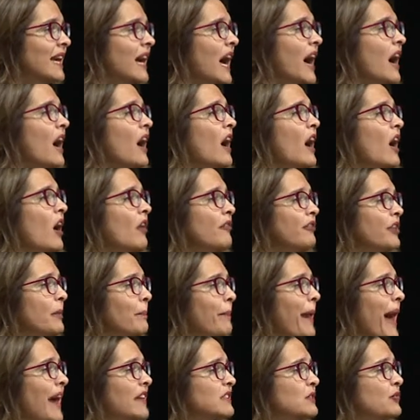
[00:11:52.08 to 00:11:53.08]
of the
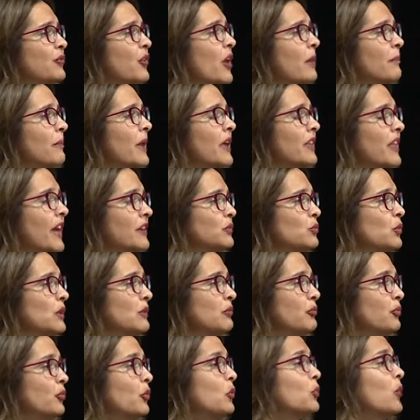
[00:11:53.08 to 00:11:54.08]
past that
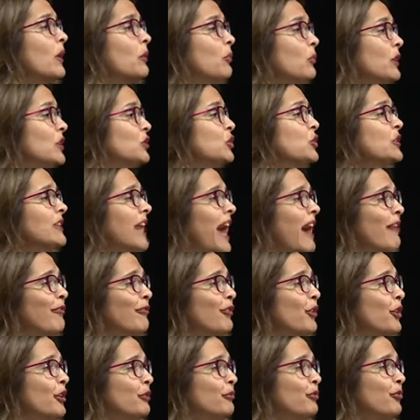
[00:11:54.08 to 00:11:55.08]
we should have
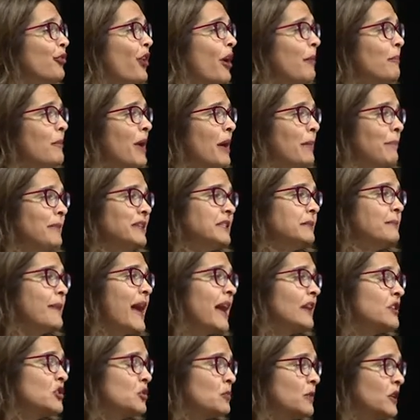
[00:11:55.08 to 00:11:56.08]
learned from
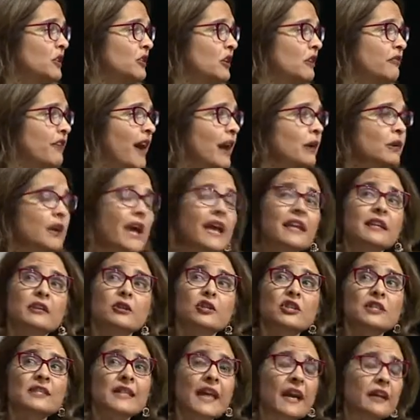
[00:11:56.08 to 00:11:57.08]
mismanagement of our
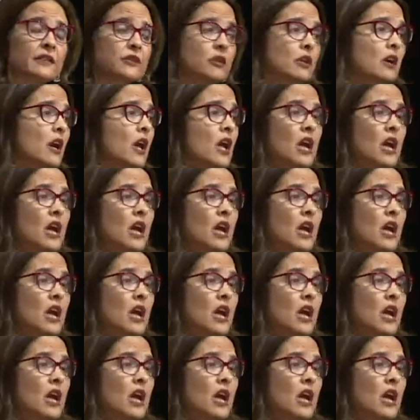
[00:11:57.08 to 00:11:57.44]
energy sector,